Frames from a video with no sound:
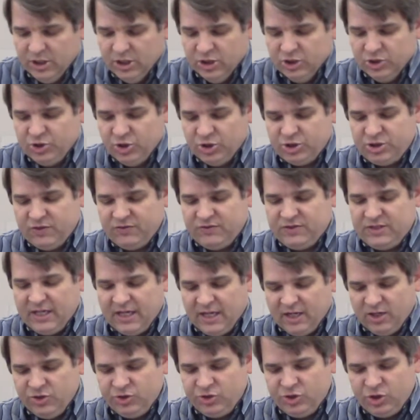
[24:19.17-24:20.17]
Joseph
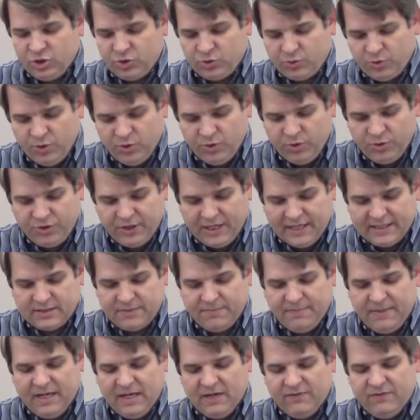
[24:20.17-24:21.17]
tells the truth as
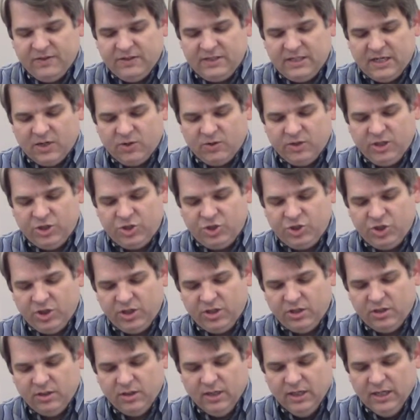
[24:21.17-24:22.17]
a man of integrity
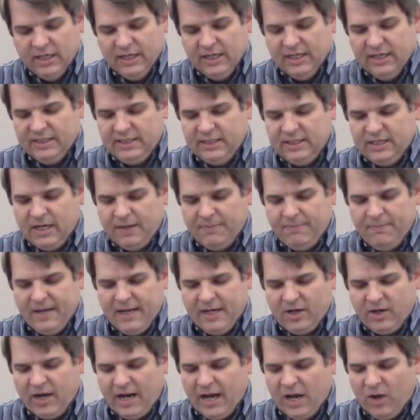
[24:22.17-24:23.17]
should. It did not
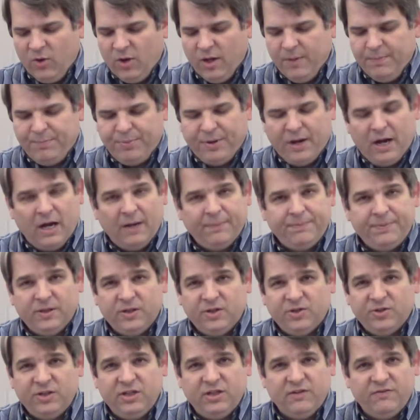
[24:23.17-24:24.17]
matter how
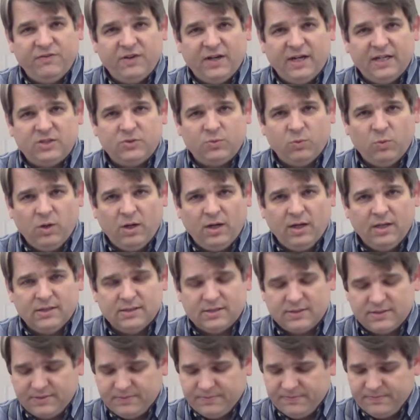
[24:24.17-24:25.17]
unpopular the advice
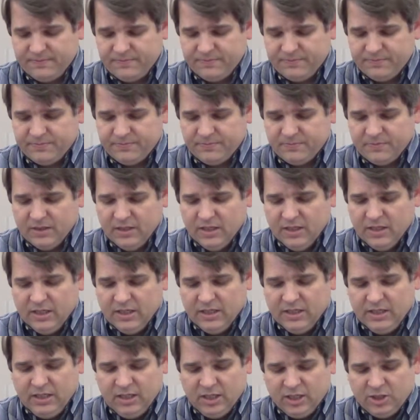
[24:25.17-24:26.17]
was.
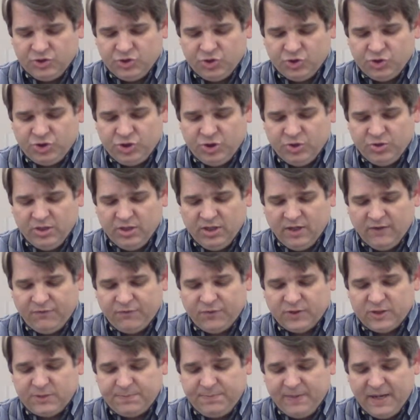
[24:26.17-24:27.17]
He also showed
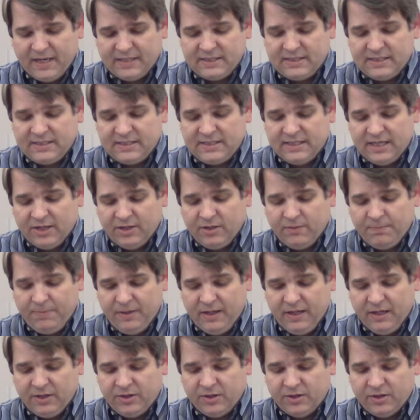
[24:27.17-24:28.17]
enough respect to tell the
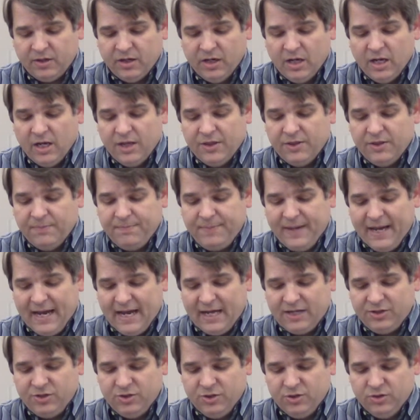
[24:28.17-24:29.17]
baker the
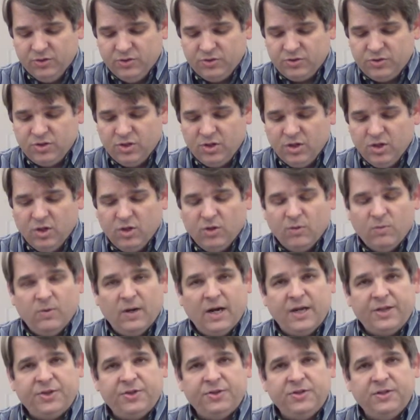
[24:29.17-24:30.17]
bad news
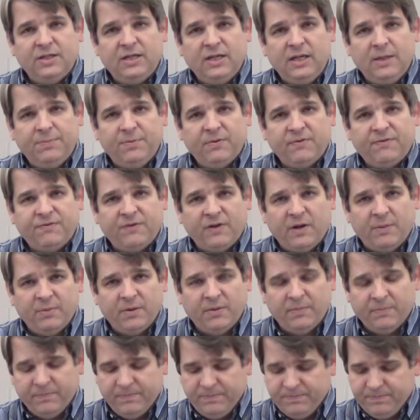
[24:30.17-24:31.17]
rather than keep it from
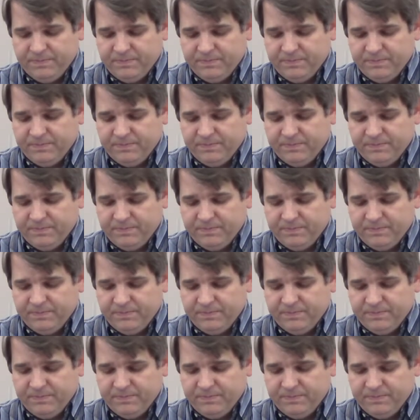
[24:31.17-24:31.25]
him.